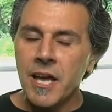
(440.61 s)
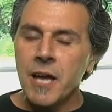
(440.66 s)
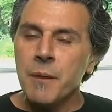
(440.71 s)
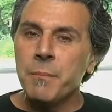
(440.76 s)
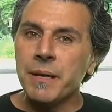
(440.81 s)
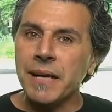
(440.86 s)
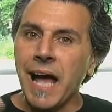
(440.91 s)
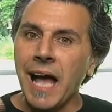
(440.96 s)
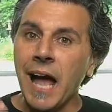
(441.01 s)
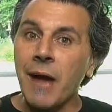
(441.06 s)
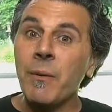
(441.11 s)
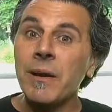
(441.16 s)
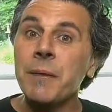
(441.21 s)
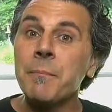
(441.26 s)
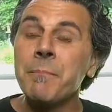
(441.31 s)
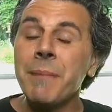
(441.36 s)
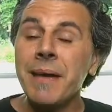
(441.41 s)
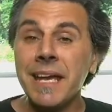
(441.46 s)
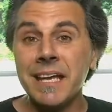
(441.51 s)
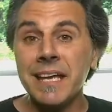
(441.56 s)
But I want to
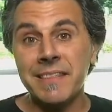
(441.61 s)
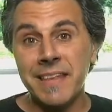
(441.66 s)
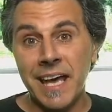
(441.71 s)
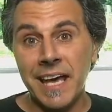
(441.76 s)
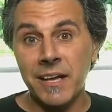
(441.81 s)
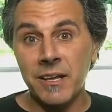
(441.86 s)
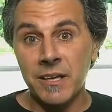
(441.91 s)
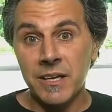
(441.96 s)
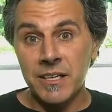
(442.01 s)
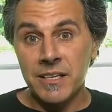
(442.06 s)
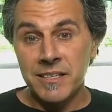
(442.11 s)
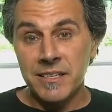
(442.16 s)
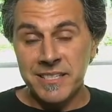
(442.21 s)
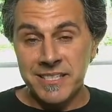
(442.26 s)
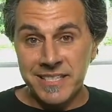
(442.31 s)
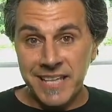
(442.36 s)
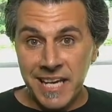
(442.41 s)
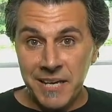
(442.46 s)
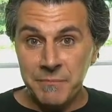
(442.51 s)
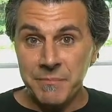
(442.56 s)
make that
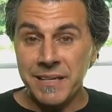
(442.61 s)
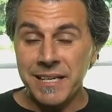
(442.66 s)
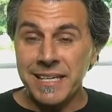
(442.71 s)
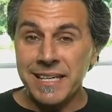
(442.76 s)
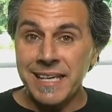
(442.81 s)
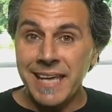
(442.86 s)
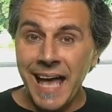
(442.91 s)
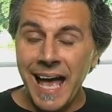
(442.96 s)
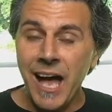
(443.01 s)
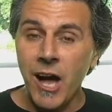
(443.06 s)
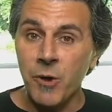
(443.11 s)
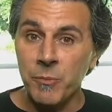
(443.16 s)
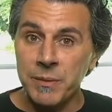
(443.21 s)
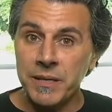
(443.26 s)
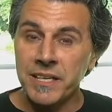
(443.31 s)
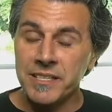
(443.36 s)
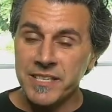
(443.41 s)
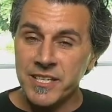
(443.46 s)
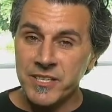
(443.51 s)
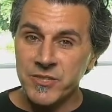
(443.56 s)
statement now
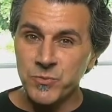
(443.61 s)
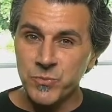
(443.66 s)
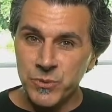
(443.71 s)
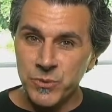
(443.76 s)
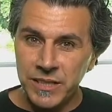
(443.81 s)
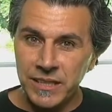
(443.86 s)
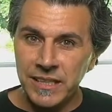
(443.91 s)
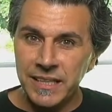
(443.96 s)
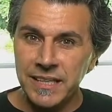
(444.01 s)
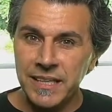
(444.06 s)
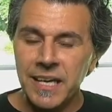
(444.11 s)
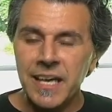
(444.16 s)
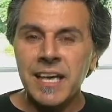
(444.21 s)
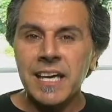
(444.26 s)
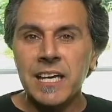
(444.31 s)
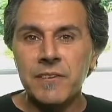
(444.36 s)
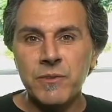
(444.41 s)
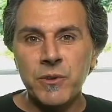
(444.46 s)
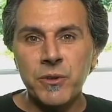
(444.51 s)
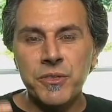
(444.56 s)
because it's really,
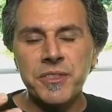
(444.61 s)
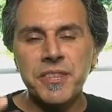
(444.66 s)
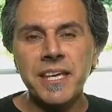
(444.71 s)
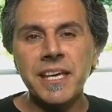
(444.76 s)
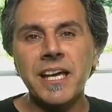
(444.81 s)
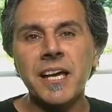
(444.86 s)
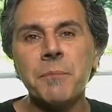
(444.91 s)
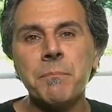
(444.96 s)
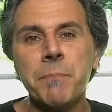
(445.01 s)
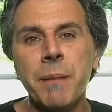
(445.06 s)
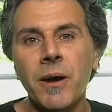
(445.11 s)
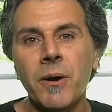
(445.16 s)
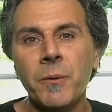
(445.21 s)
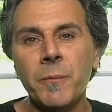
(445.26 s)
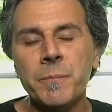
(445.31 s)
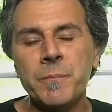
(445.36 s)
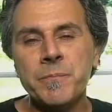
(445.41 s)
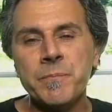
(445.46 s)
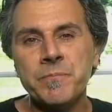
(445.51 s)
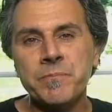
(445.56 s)
if you think
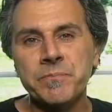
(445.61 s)
about